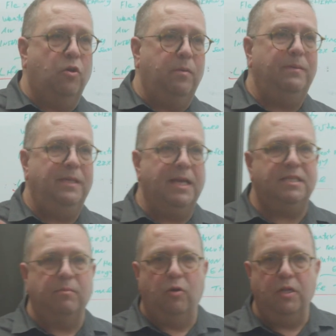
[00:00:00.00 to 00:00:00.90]
that told them,
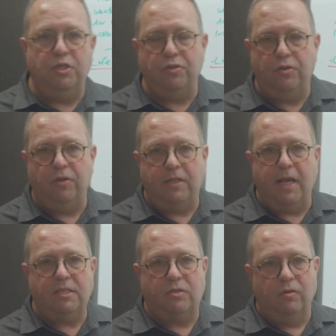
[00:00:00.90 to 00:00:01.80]
yes, I'm going to shoot you a
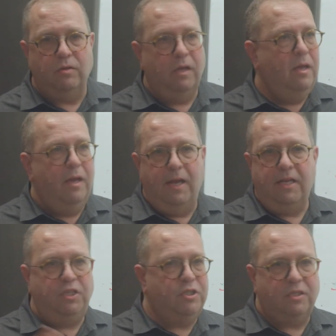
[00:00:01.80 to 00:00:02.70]
Texcoat,
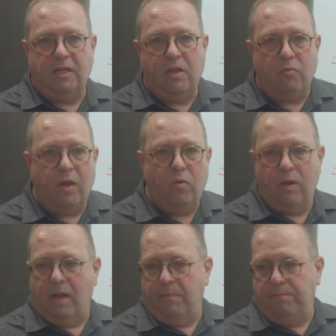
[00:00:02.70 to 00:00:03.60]
and he just did a
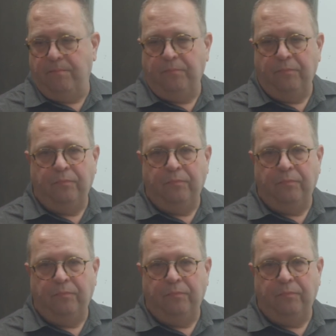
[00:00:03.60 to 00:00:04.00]
regular